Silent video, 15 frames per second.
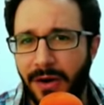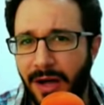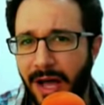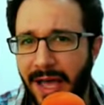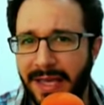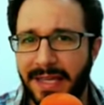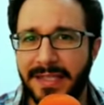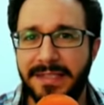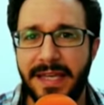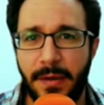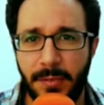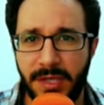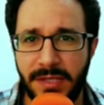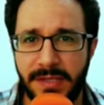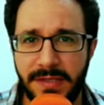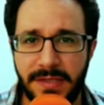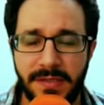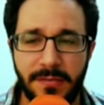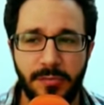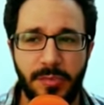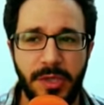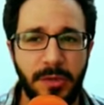
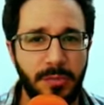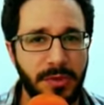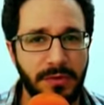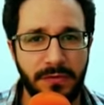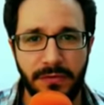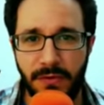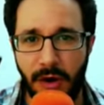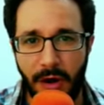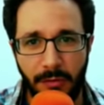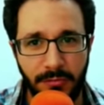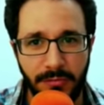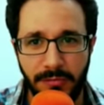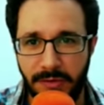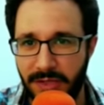academics, people from